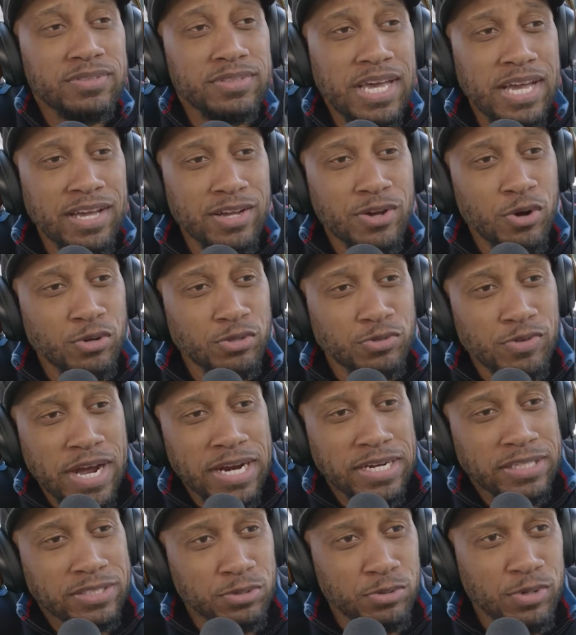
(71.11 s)
that goes
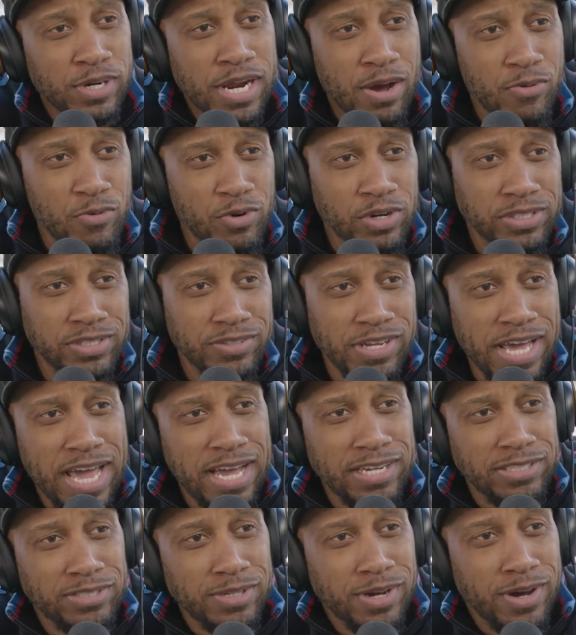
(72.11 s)
right into what I want to
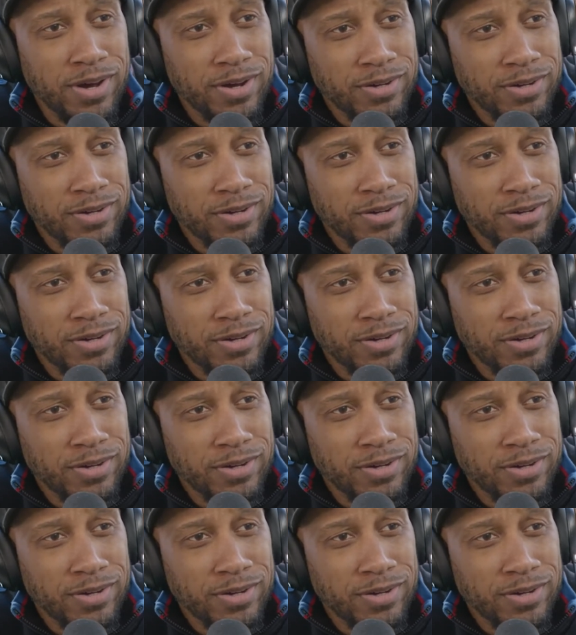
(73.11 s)
ask y'all.